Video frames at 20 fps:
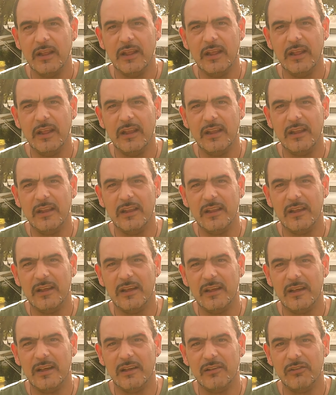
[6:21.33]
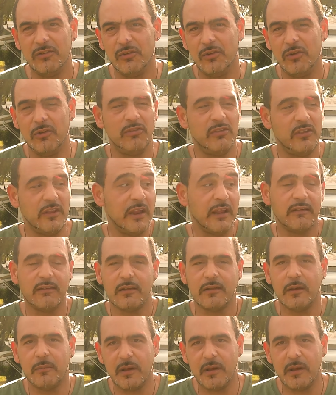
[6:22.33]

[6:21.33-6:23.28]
and so the next time